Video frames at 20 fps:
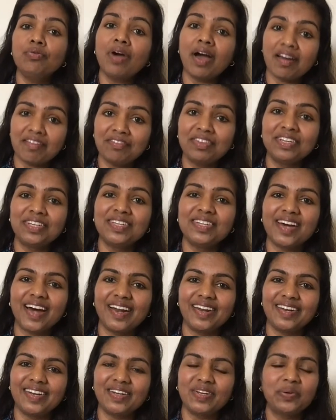haven't
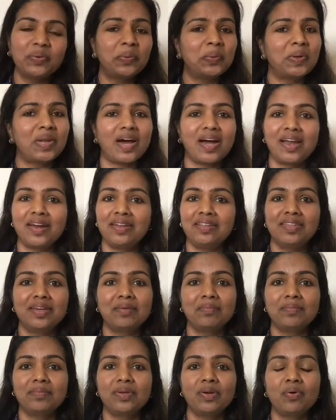done. Don't add
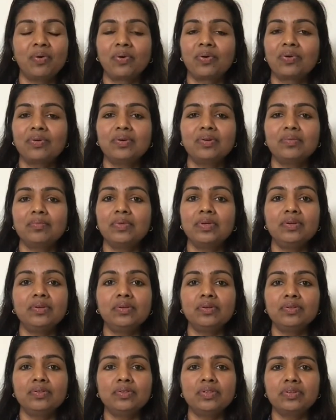them. Or
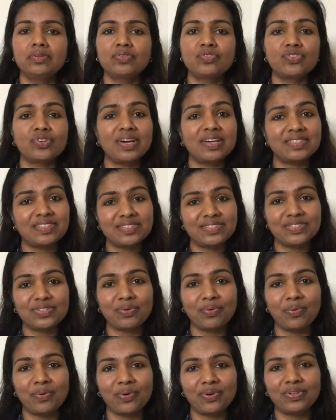the trust
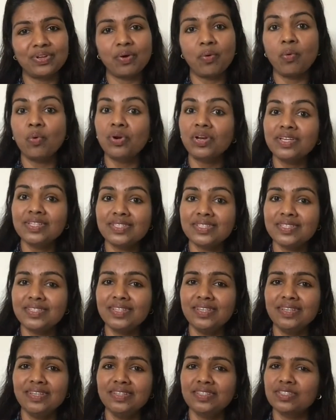or the
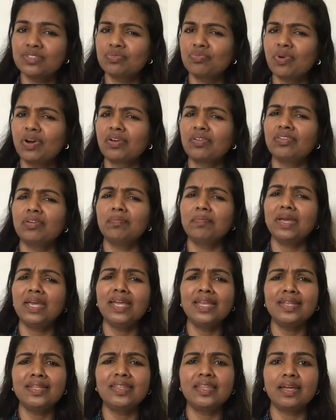honesty is one of the
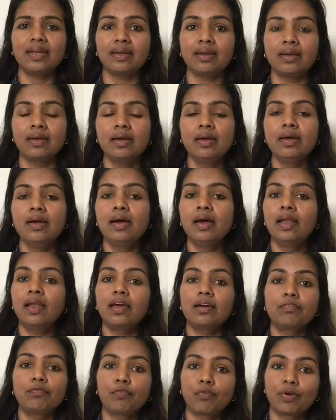main thing.
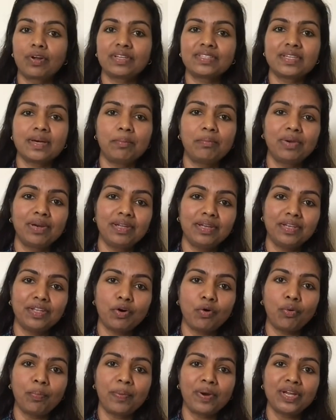Like for example, in the
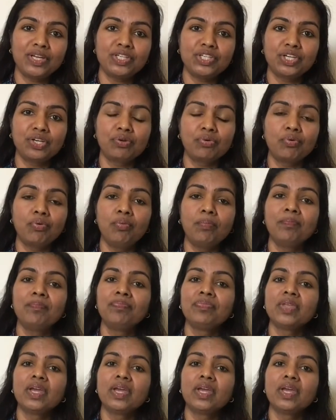operating room,